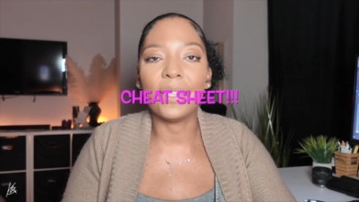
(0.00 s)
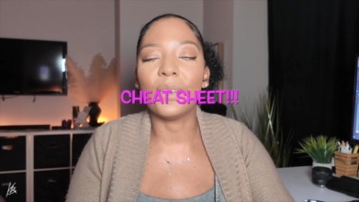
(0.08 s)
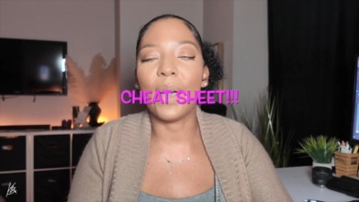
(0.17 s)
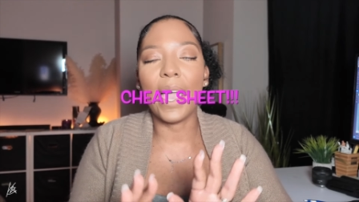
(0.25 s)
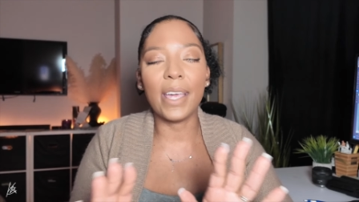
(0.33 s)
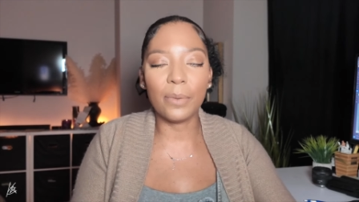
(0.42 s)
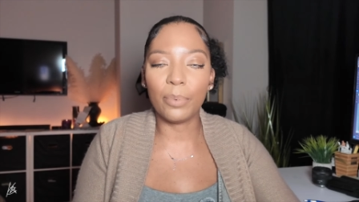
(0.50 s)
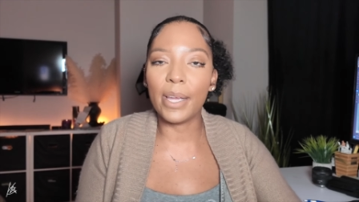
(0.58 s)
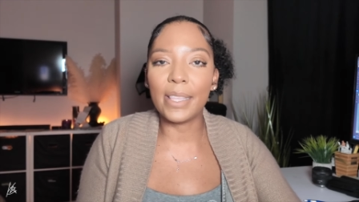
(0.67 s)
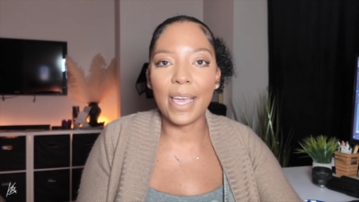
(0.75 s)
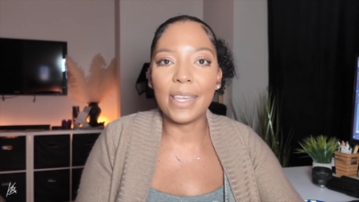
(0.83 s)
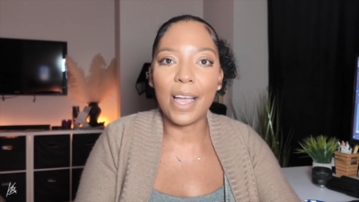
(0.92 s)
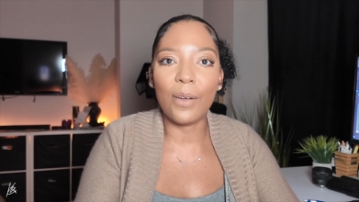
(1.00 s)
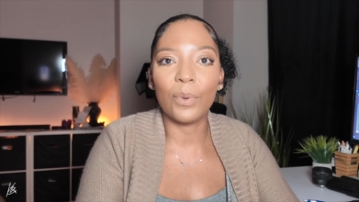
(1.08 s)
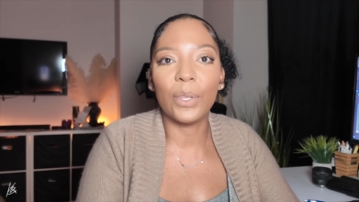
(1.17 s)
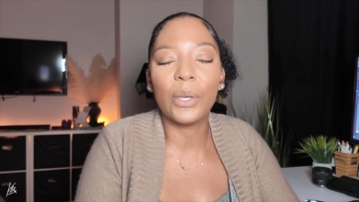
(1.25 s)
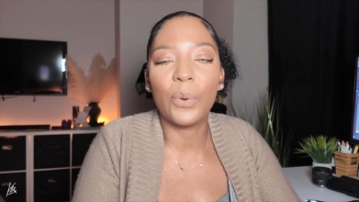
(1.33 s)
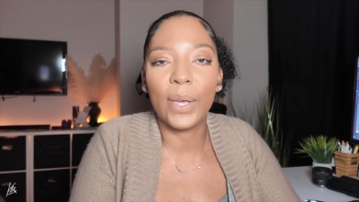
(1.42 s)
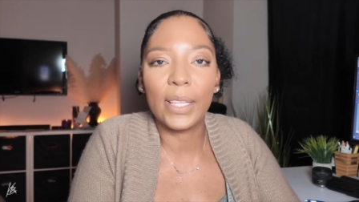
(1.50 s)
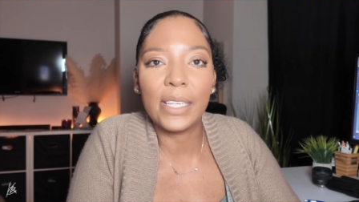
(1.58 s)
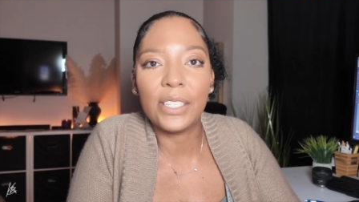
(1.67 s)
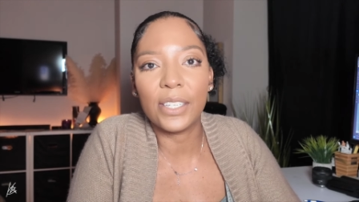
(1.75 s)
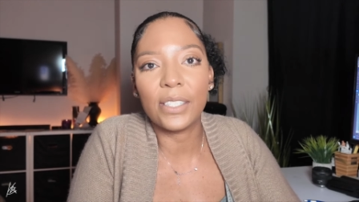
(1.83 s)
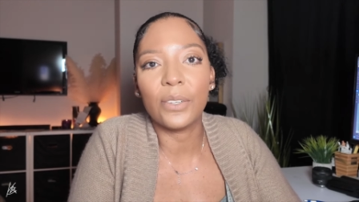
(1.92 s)
So I had to break that down really quickly
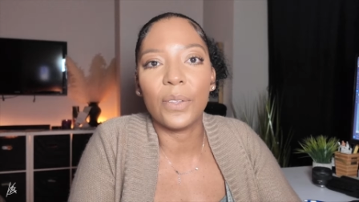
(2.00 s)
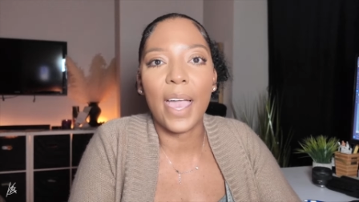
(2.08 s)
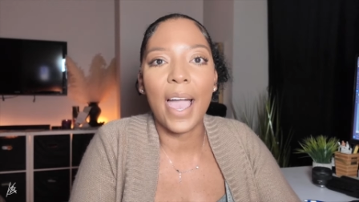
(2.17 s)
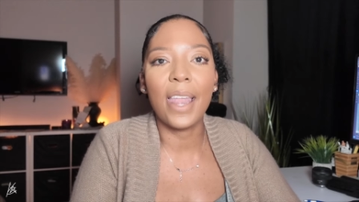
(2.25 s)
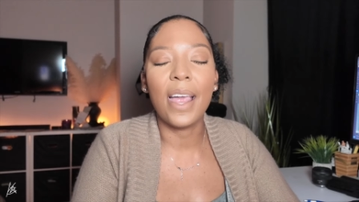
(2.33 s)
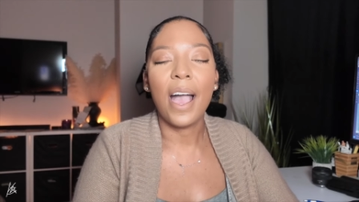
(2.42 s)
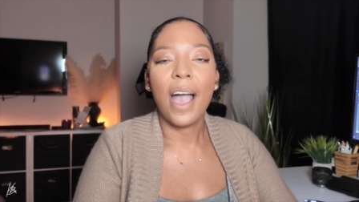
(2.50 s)
just so that